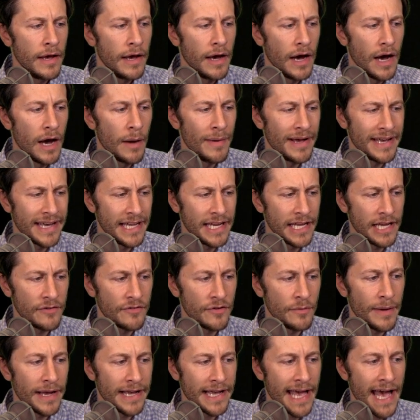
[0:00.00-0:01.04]
Am I getting it
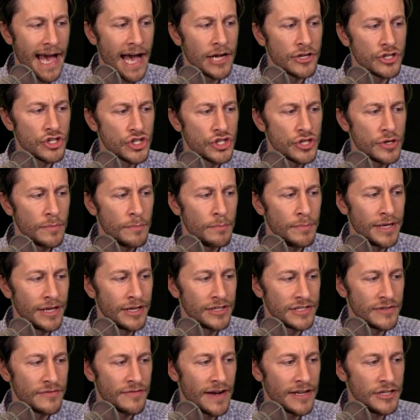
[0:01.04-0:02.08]
from my cash?
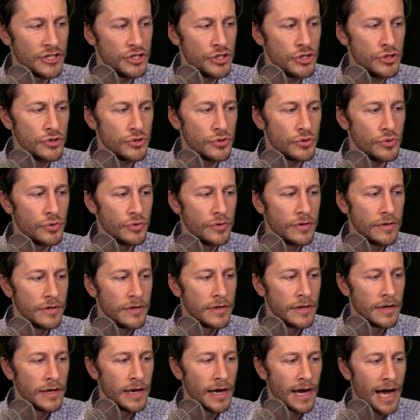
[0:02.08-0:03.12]
Because if I do,
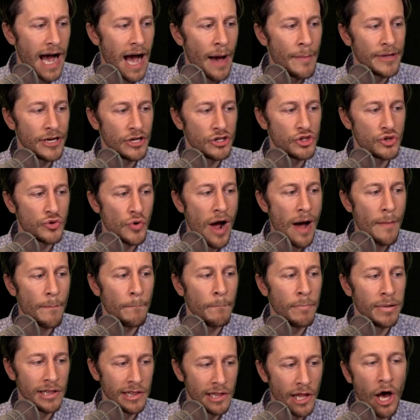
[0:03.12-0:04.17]
I'm going to drop
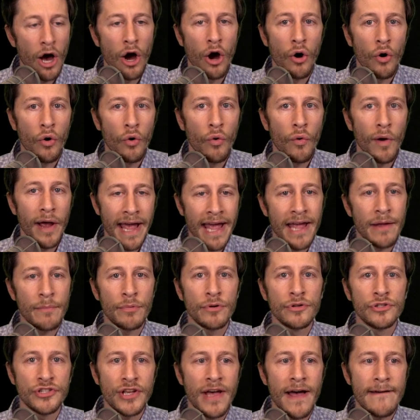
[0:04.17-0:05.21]
below
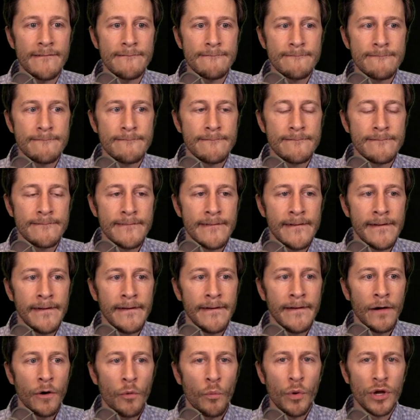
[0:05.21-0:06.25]
8%,
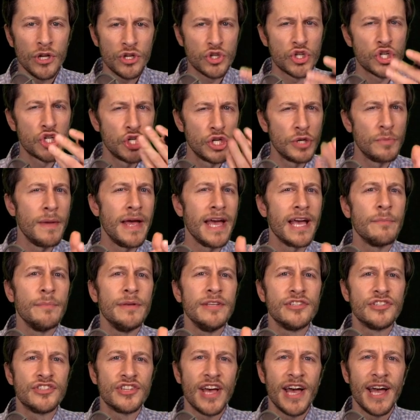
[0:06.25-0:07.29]
which should make me
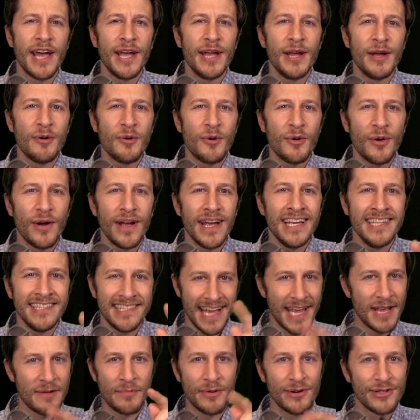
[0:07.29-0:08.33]
say, is
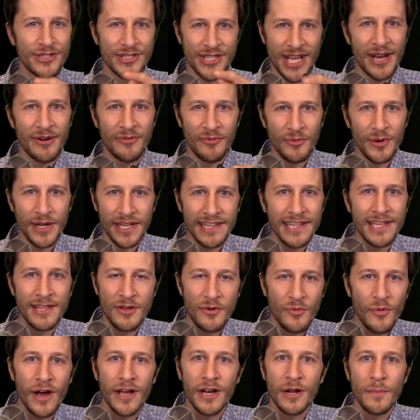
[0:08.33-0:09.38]
8% really the
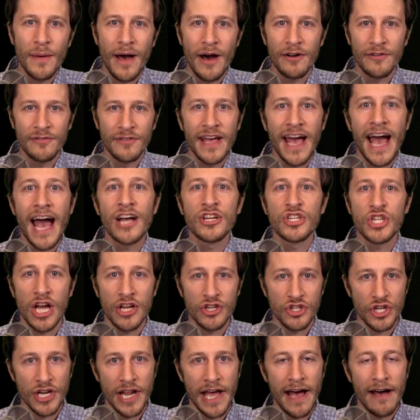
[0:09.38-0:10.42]
right amount of cash I
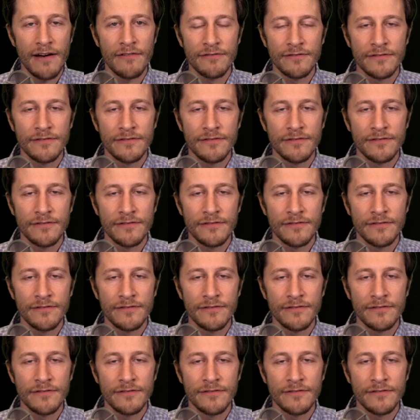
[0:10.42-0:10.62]
should have?